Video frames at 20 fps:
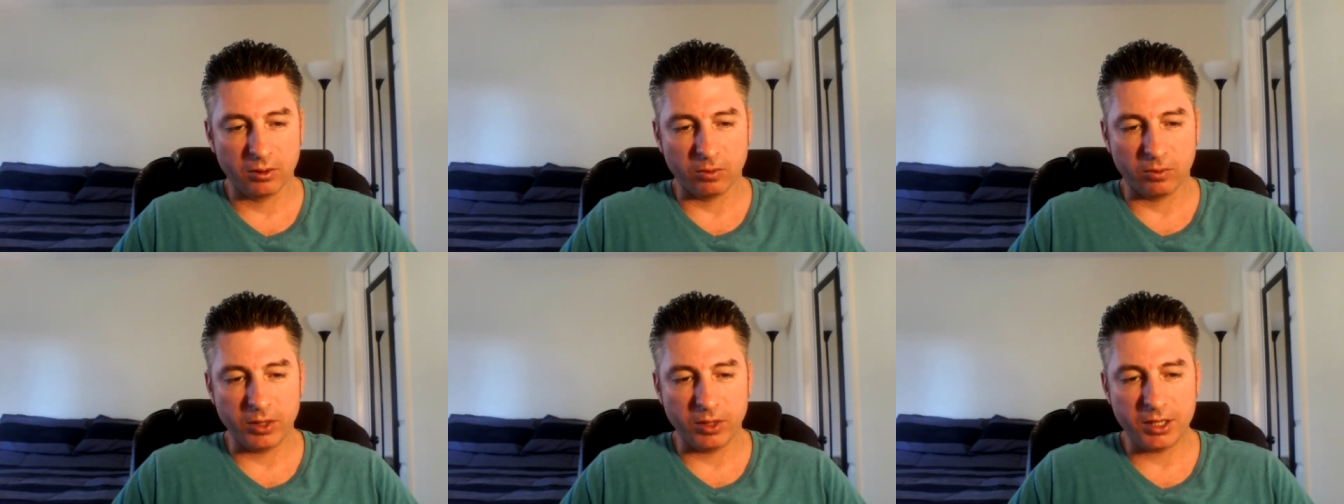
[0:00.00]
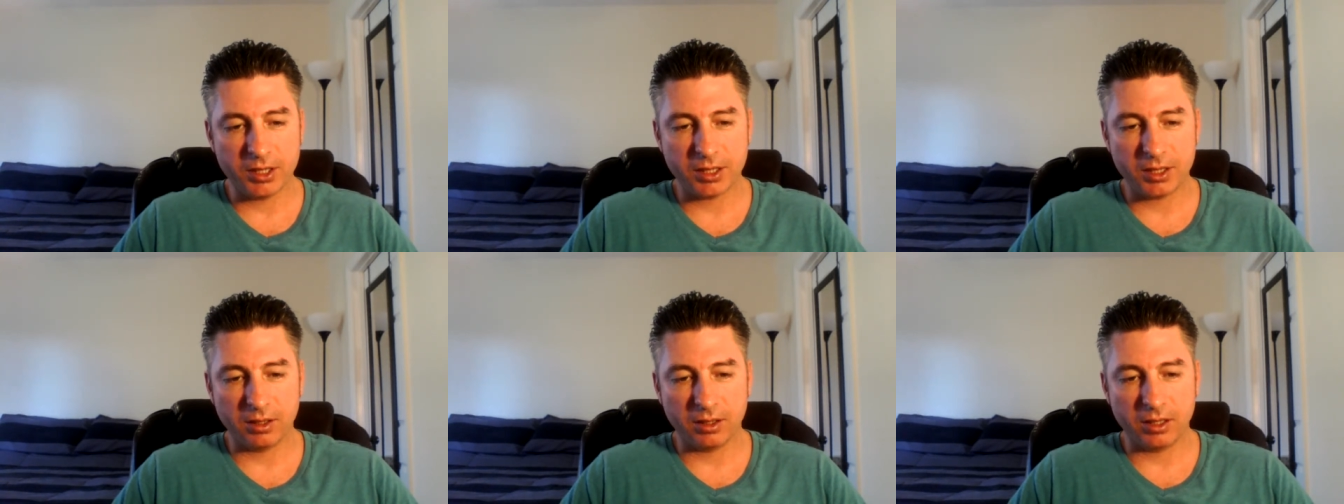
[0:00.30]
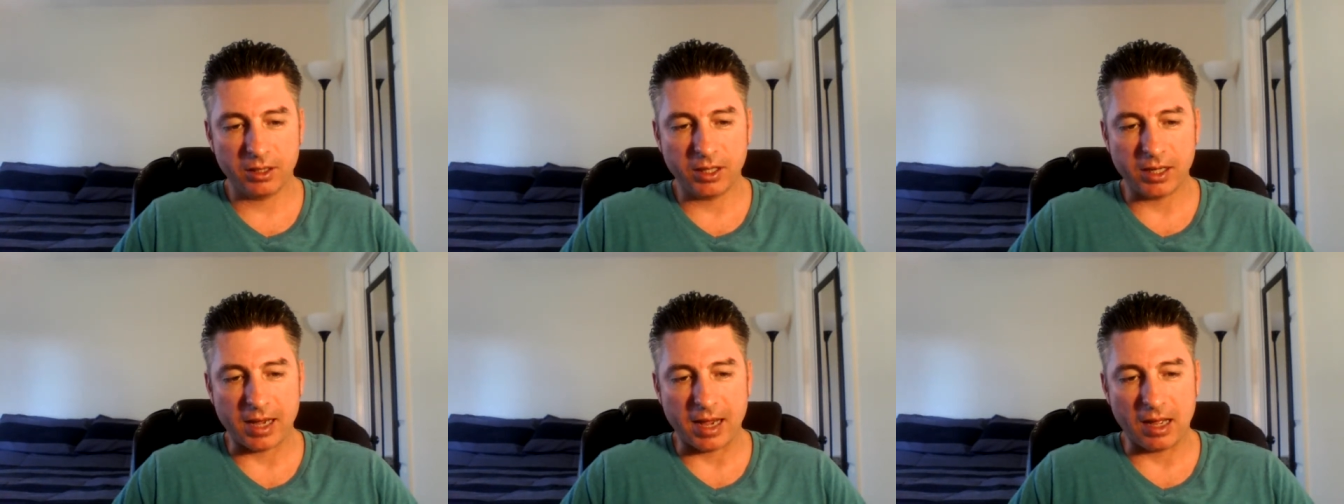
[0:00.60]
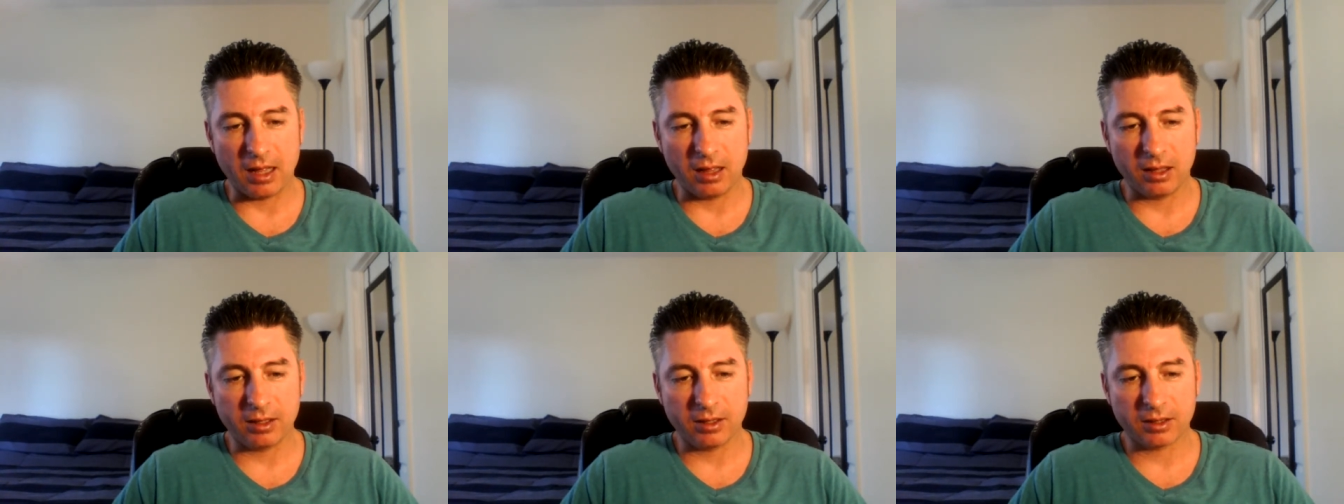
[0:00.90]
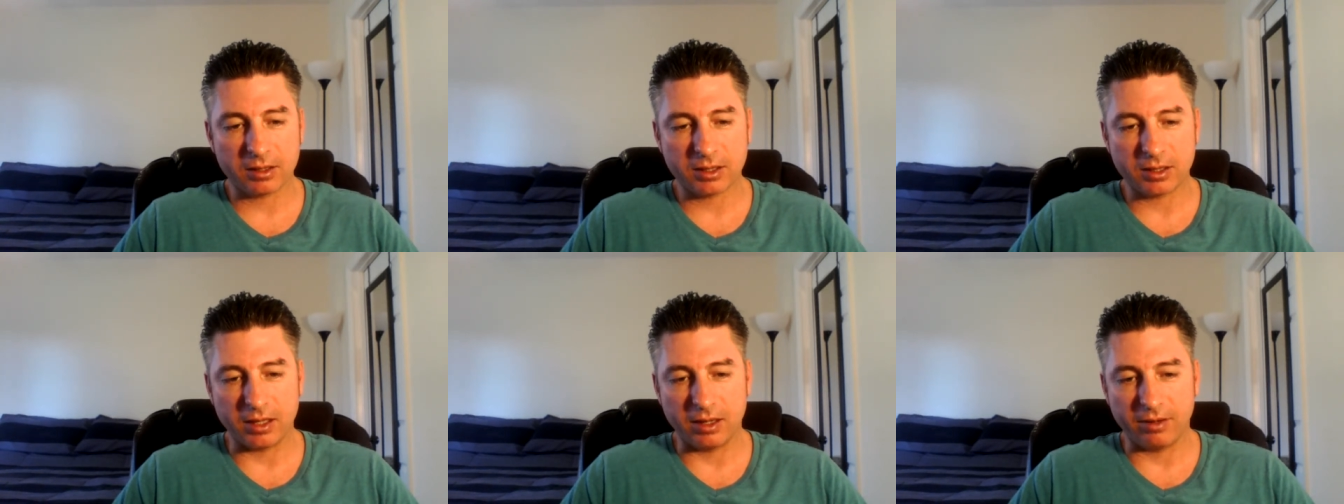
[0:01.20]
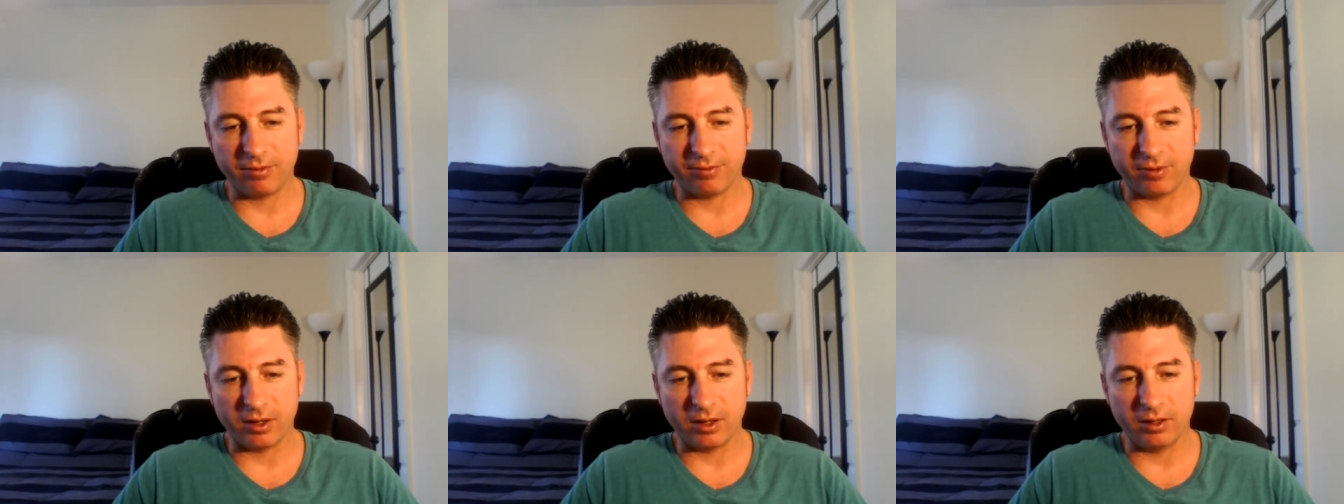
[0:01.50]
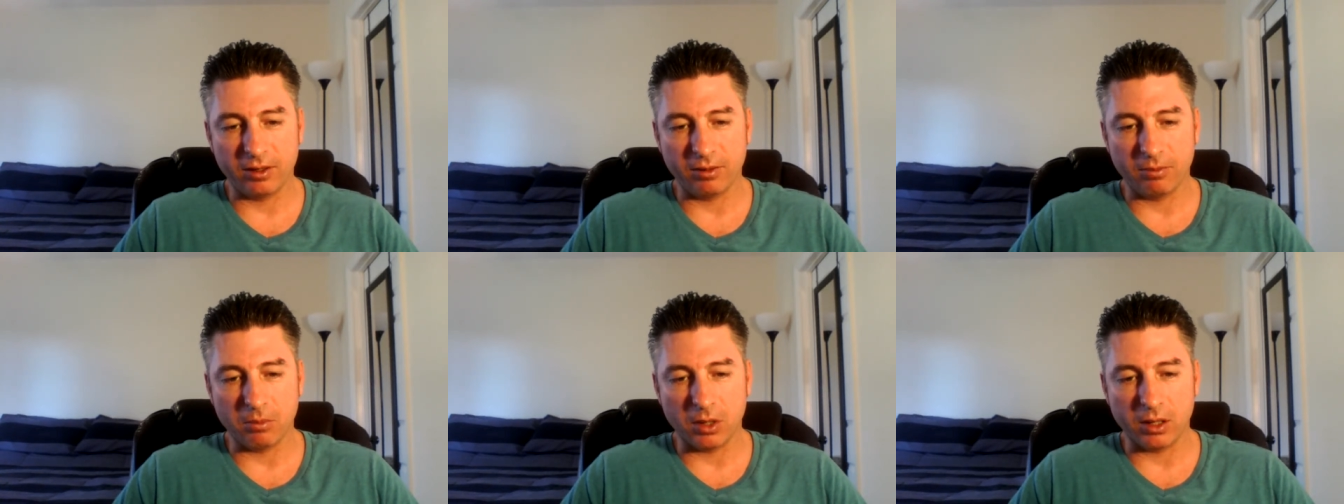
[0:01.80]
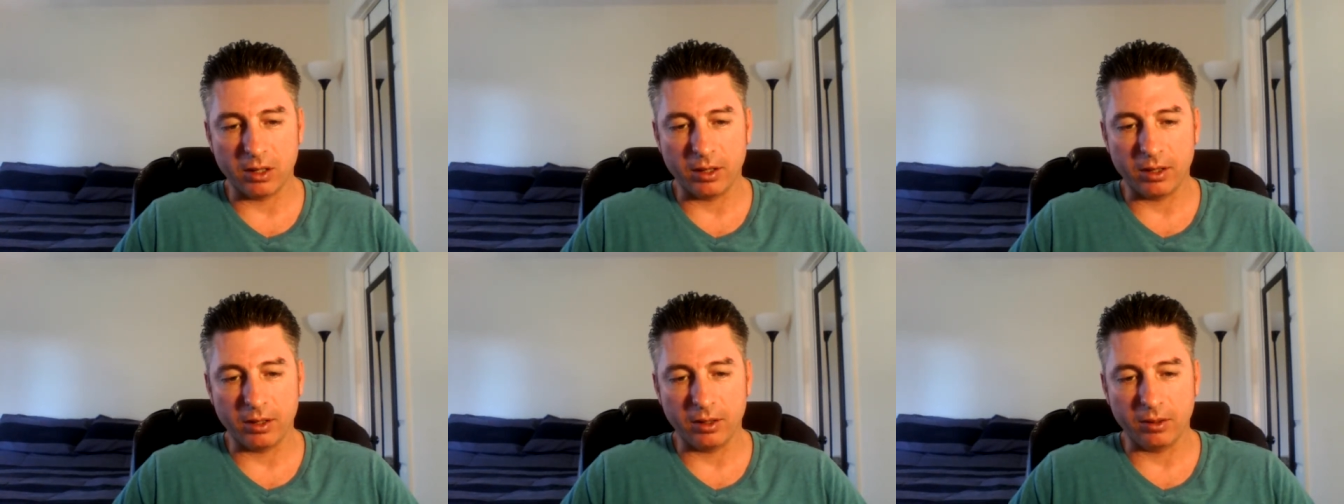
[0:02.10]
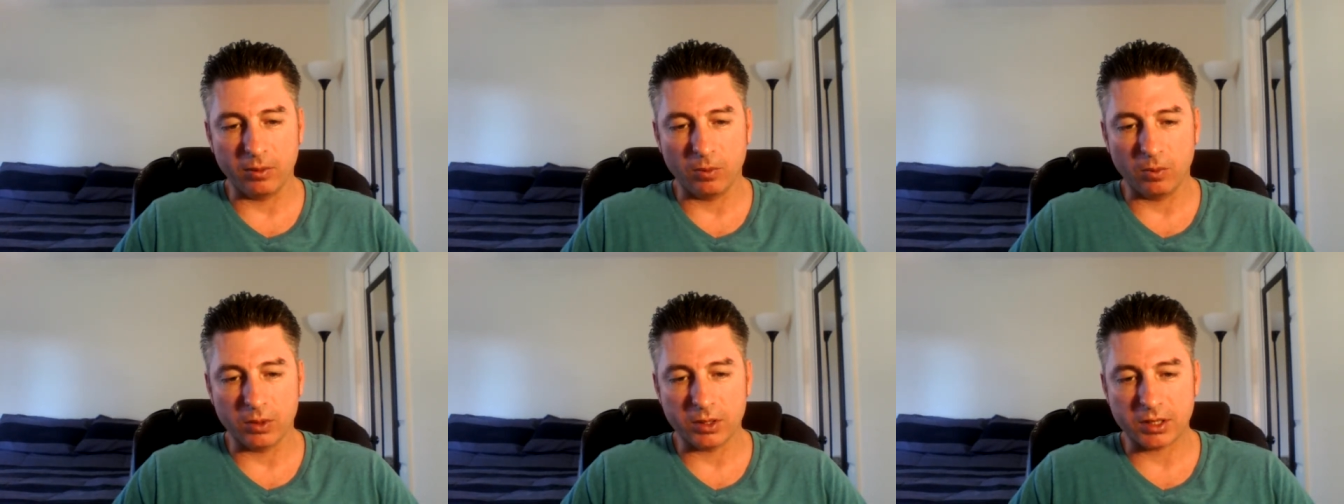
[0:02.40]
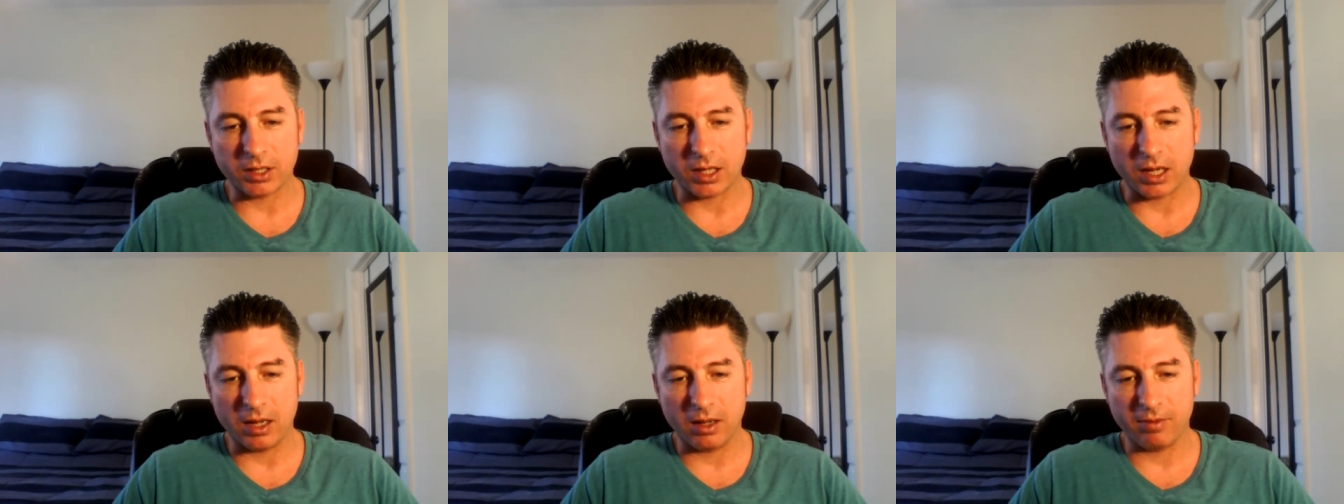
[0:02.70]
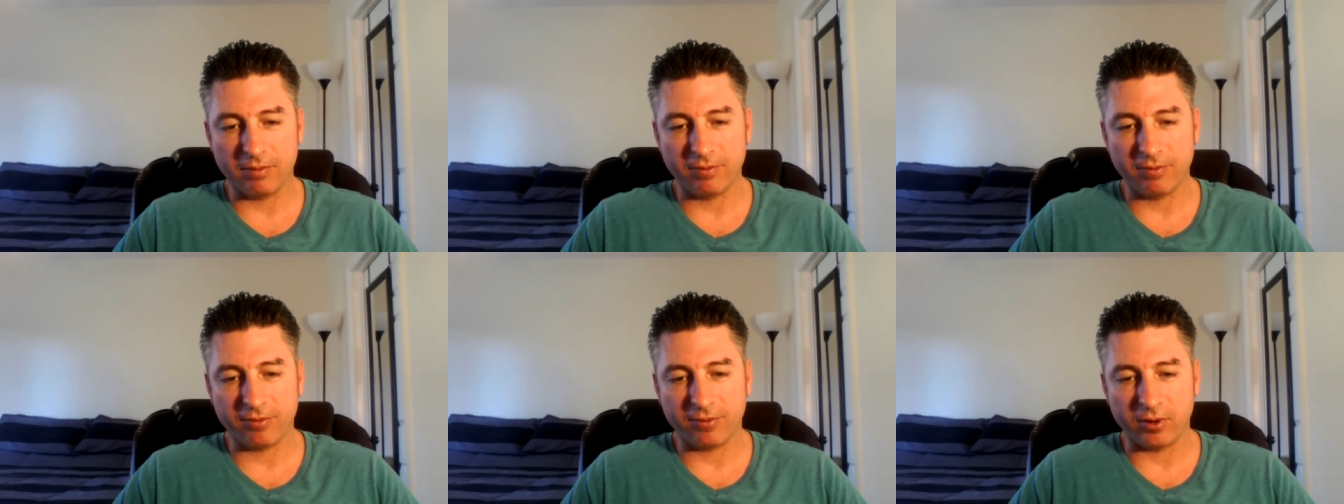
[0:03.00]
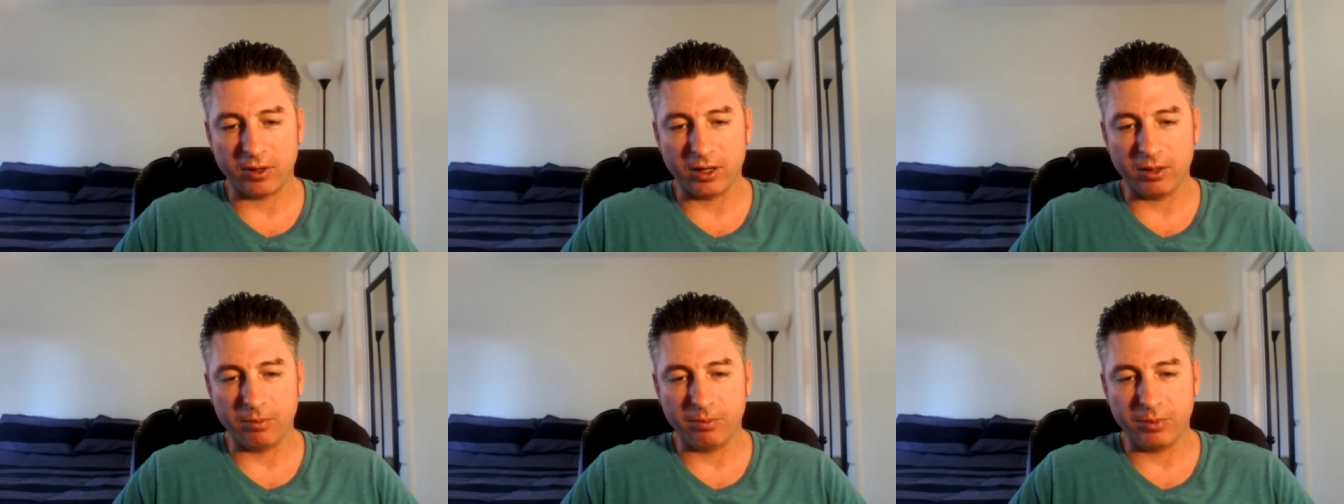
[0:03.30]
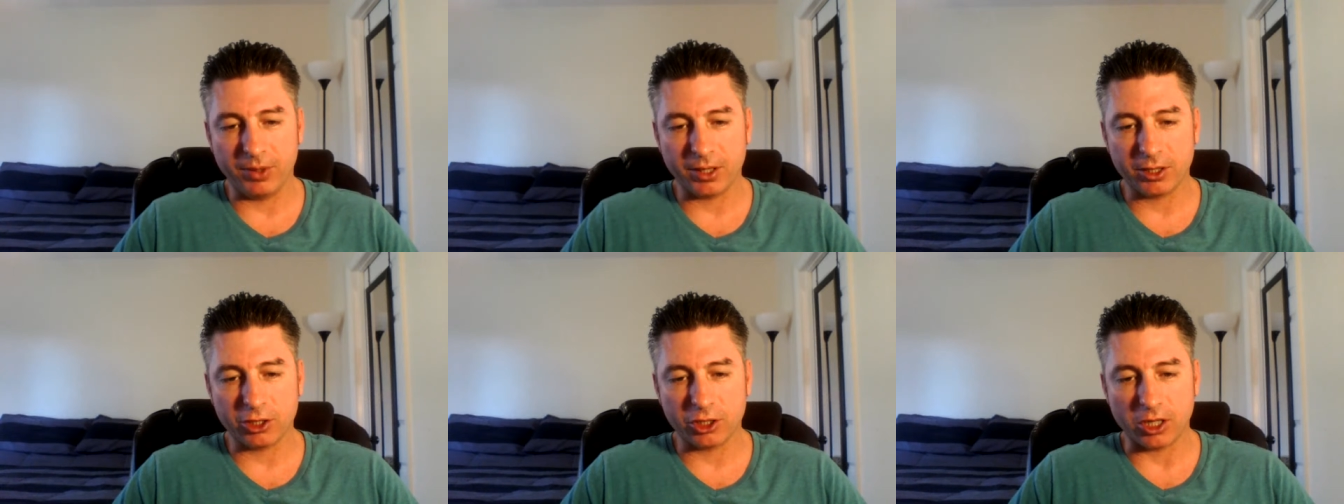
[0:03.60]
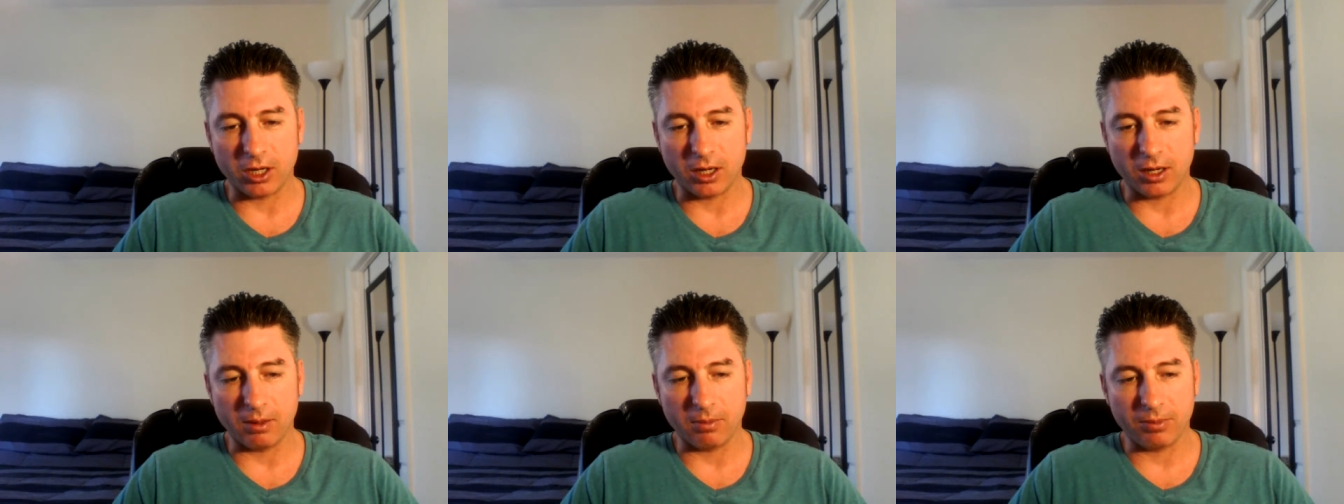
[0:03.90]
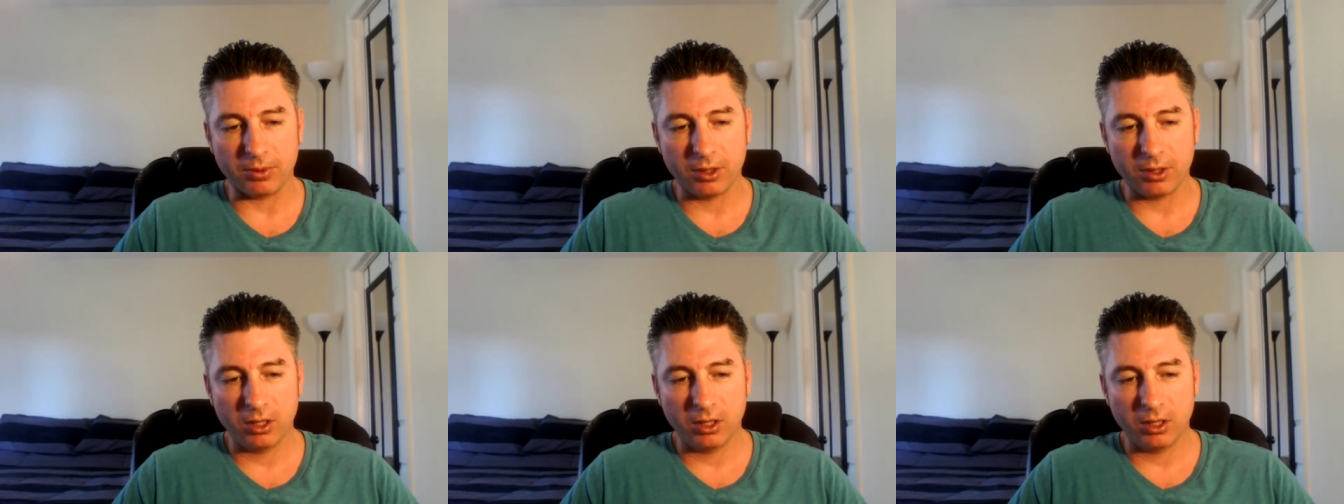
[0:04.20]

Recently, Alex, a friend of mine, was up for a big job.